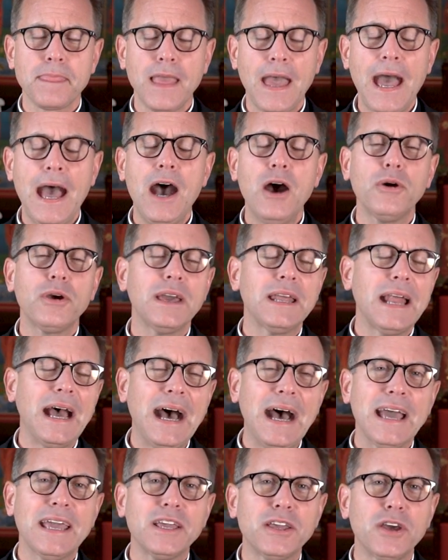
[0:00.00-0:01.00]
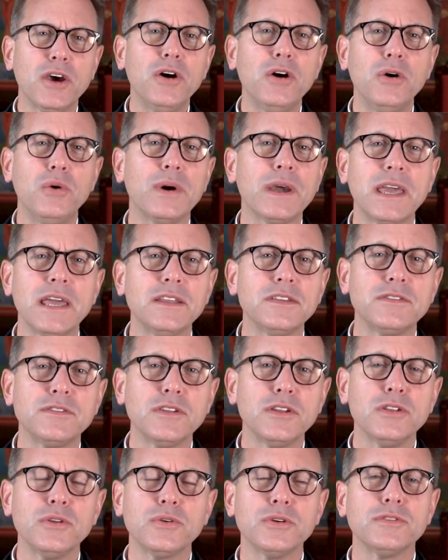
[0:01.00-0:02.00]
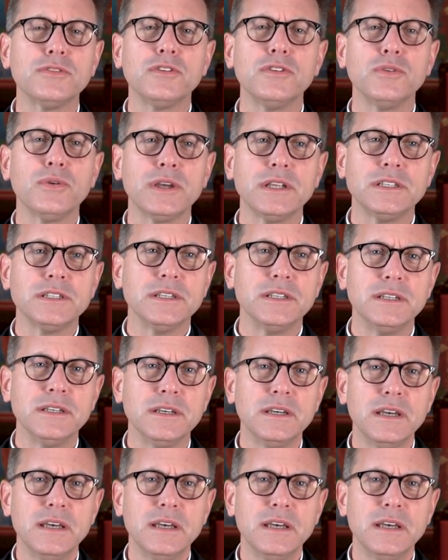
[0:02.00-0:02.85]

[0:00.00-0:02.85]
How can I go against the Lord's anointed?